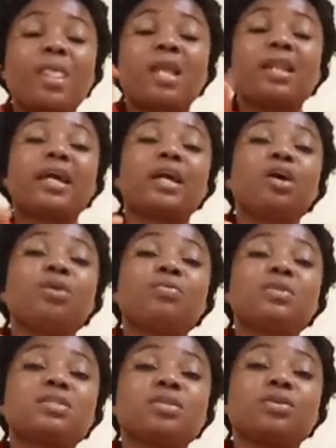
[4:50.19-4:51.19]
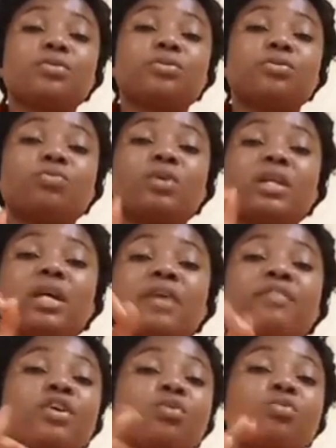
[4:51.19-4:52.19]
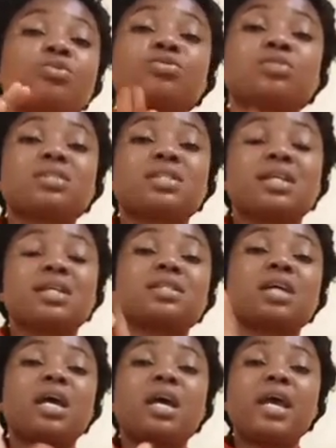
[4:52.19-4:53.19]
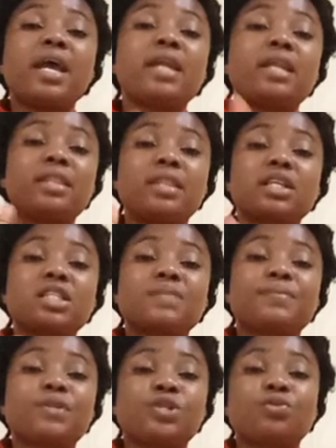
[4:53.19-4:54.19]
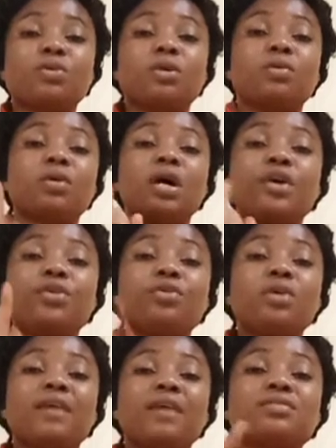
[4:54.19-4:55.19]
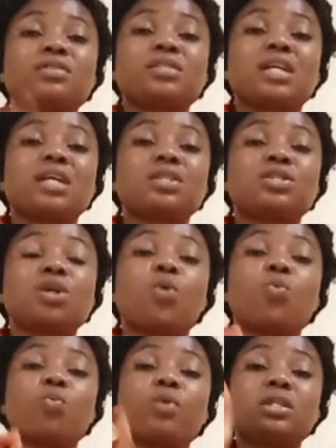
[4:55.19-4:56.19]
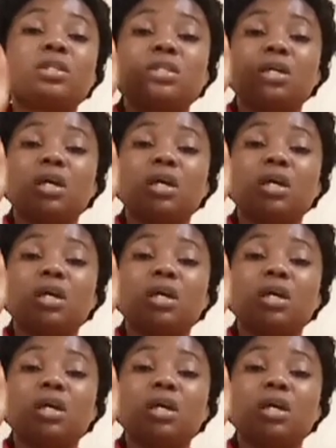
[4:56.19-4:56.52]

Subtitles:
Like I always tell you, whenever you want to start anything spiritual, you have to start with